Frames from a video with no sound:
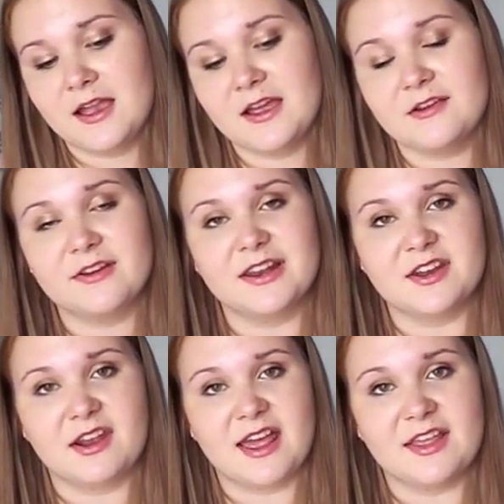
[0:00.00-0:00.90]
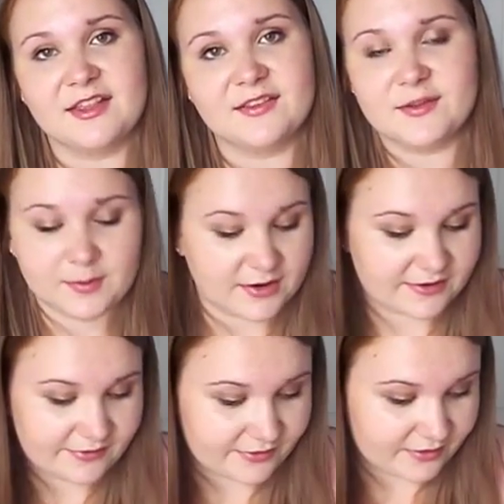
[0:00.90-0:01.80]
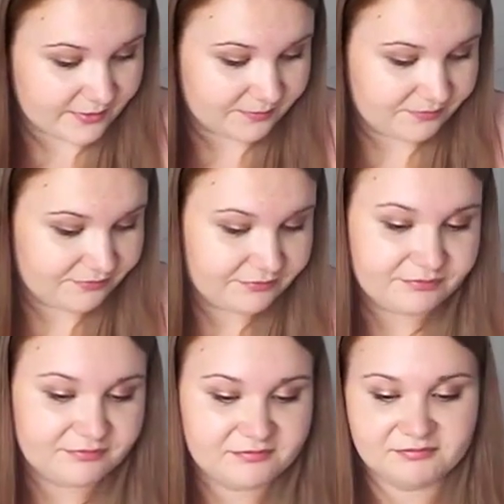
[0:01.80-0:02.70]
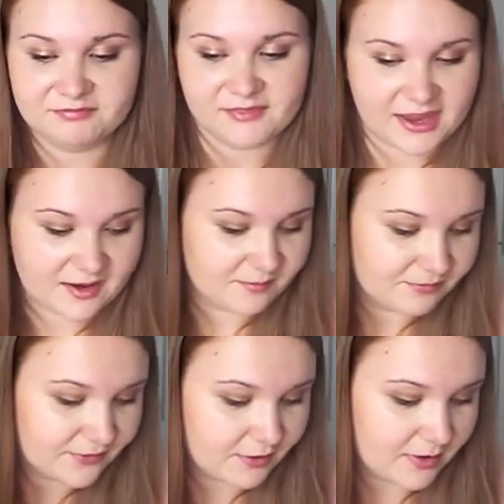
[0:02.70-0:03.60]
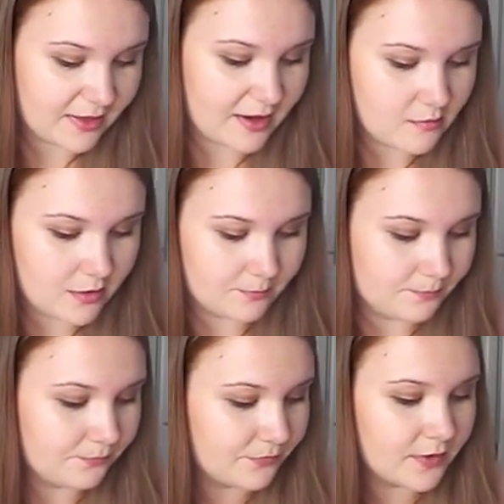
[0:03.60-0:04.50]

I really don't like this, to be honest. So, yeah, don't get that one.